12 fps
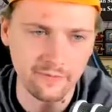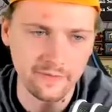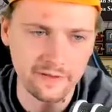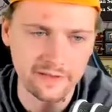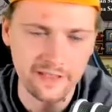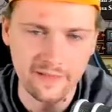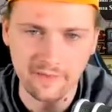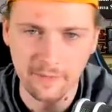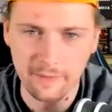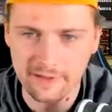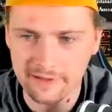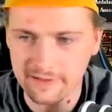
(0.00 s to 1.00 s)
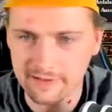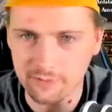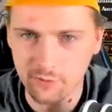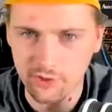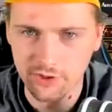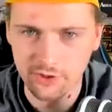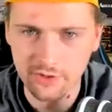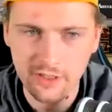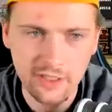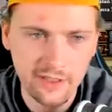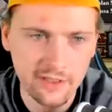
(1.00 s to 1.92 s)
with this Gulf capacity situation.